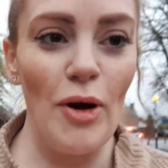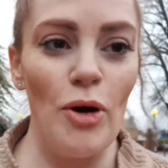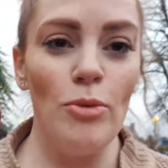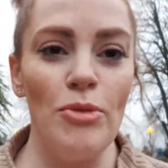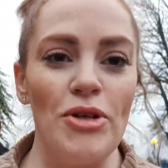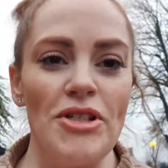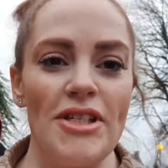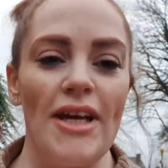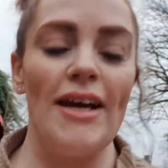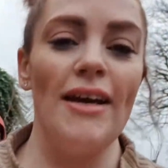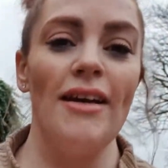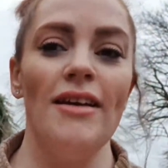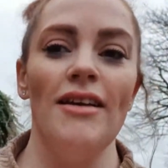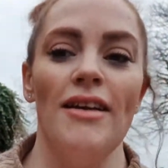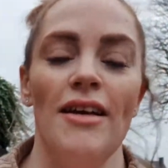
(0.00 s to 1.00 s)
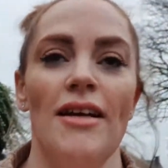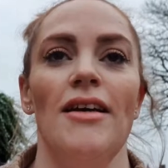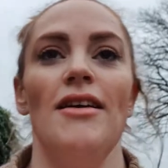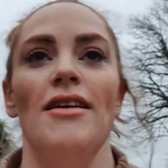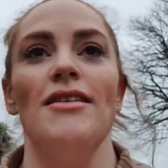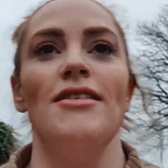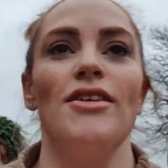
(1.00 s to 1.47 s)
Almost there,
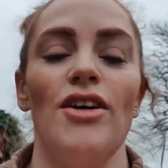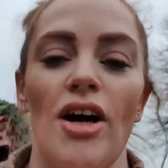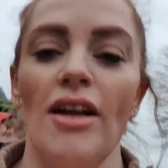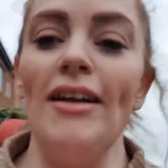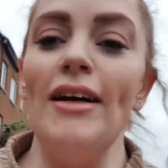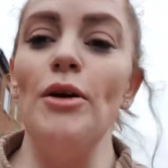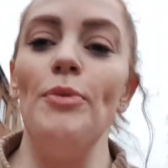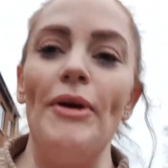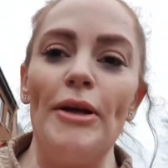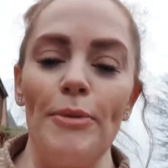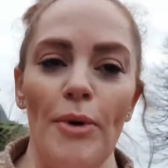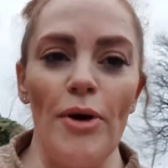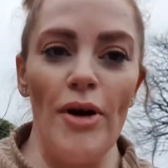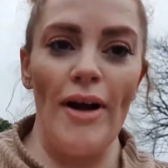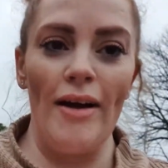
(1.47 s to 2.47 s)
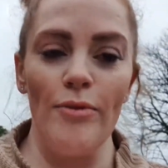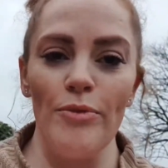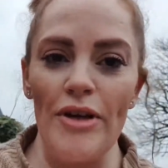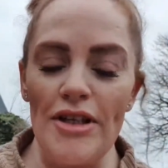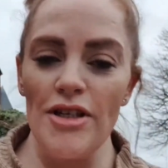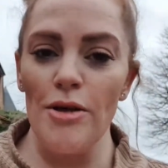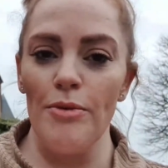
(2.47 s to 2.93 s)
so we've got a little way to walk, haven't
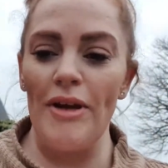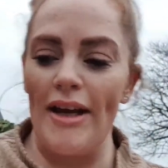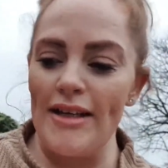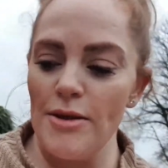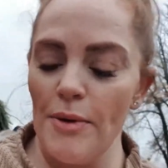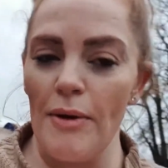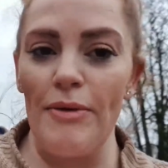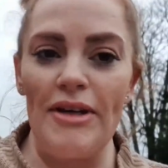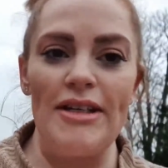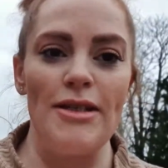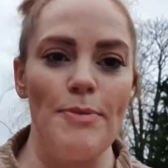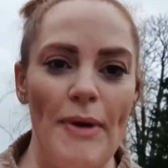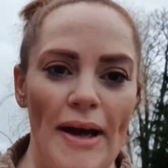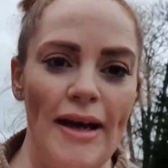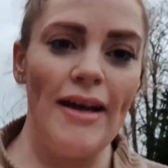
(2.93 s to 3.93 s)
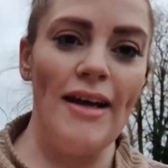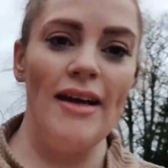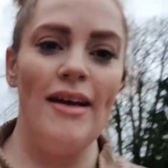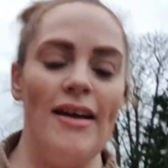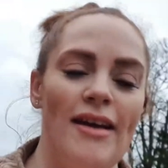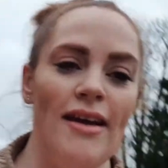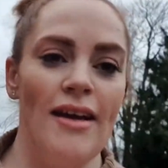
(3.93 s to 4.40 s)
we, until we get to where we need to be.
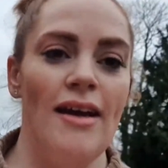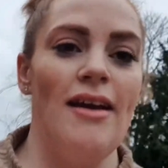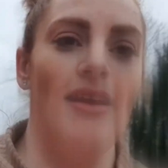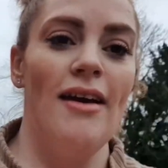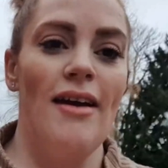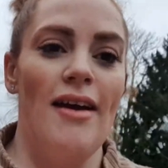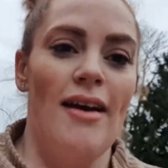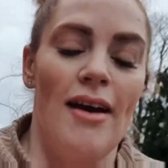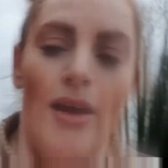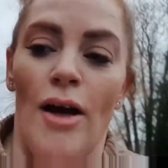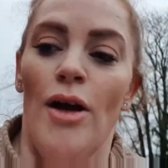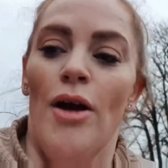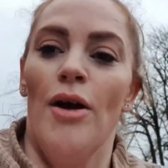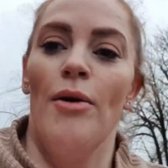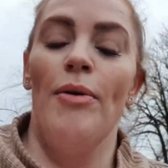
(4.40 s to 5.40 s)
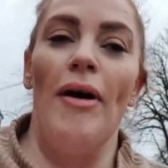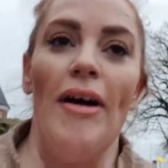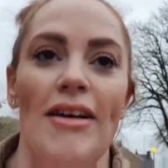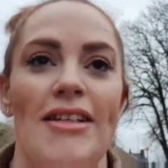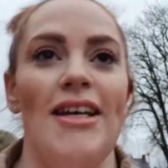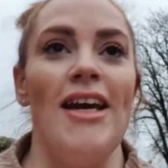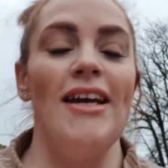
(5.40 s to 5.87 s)

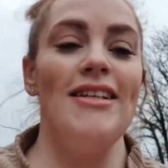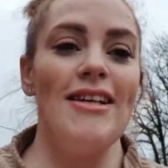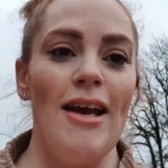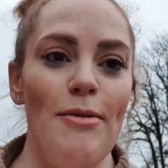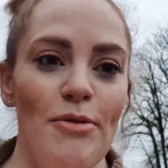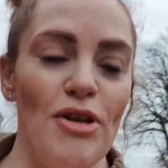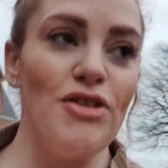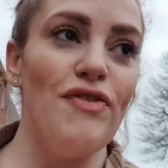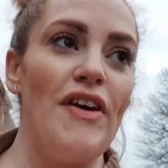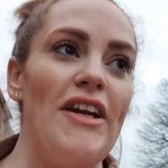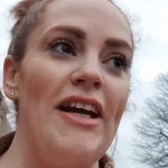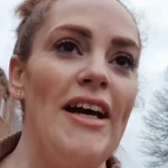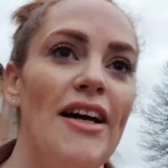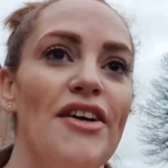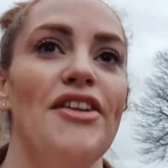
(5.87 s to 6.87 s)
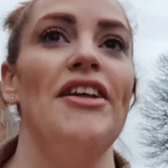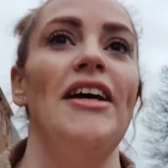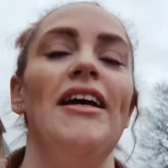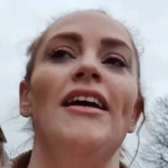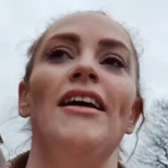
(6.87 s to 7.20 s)
But it's keeping us fit and healthy.